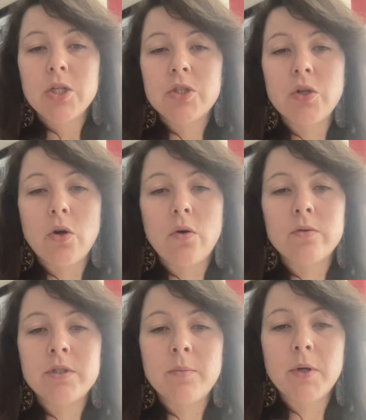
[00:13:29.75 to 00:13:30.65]

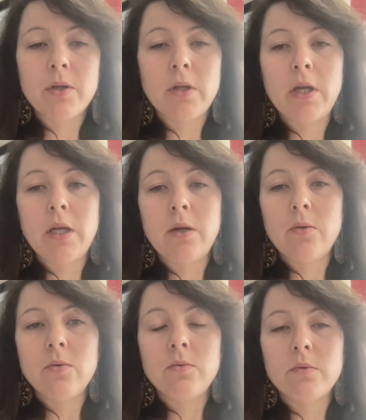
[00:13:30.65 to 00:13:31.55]
So
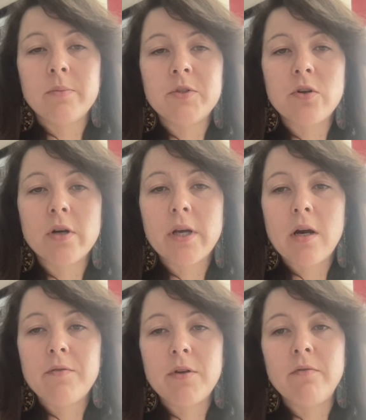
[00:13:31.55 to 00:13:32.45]
typically I'm starting
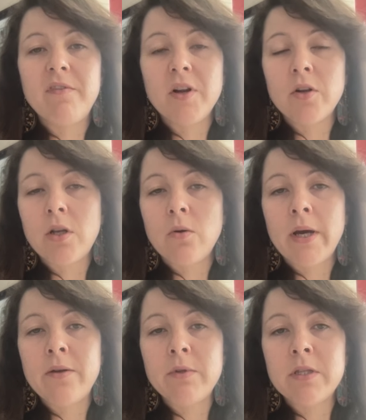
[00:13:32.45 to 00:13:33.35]
off at a very low
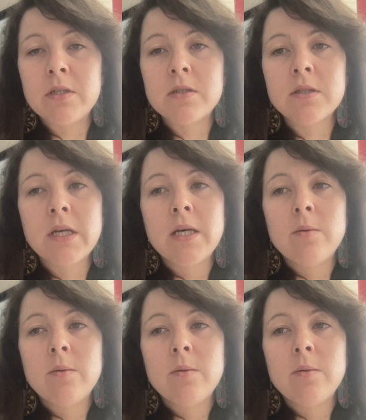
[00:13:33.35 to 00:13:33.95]
end with this